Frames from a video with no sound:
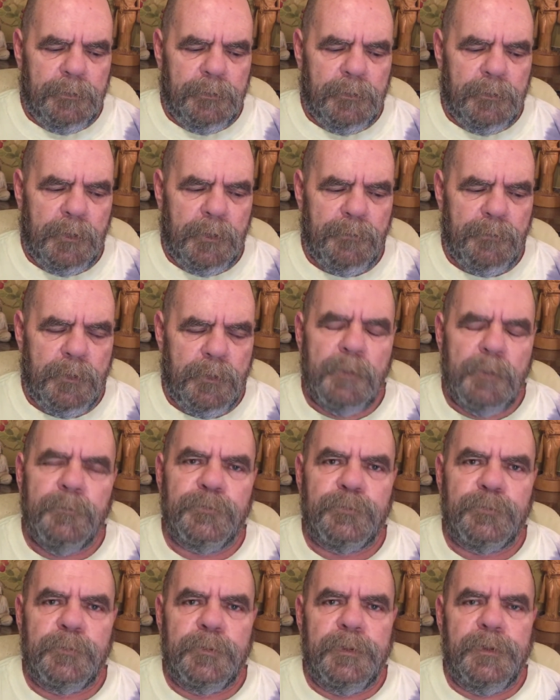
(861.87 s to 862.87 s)
I
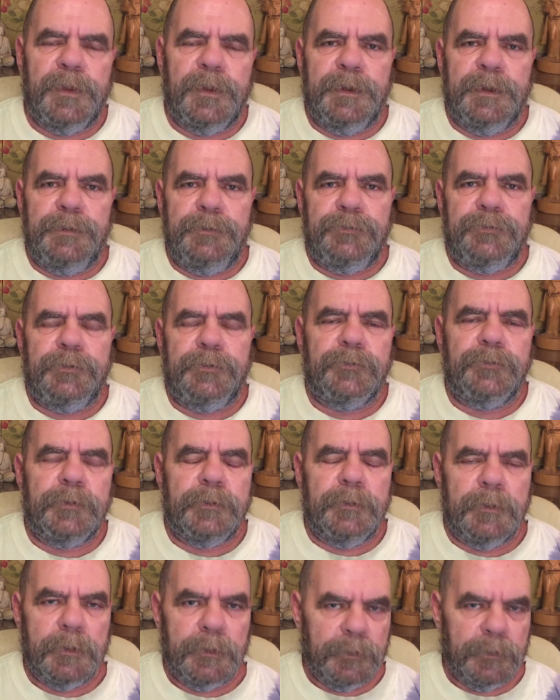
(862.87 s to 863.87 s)
was one of the naysayers.
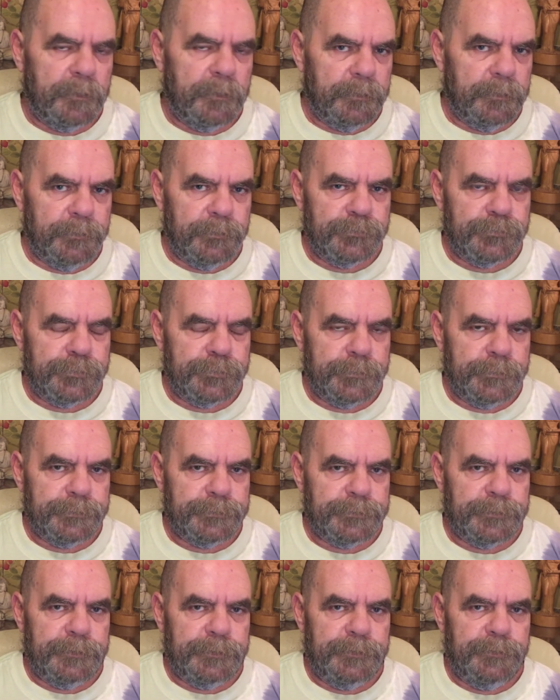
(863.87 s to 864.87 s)
I didn't
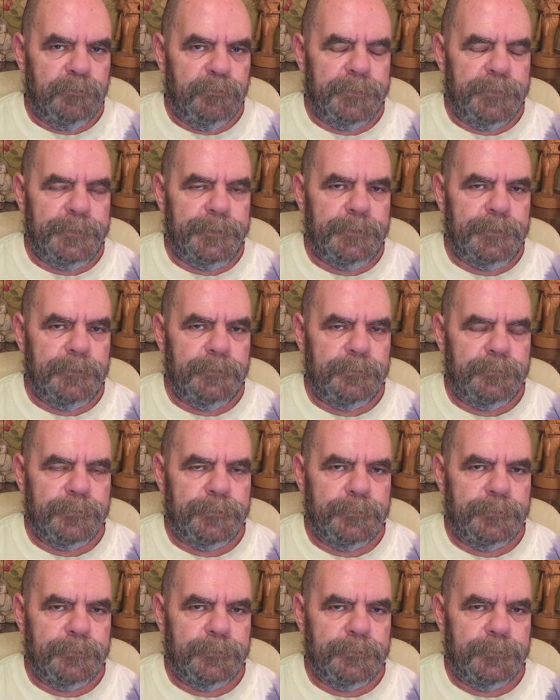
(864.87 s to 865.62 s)
trust, I didn't believe.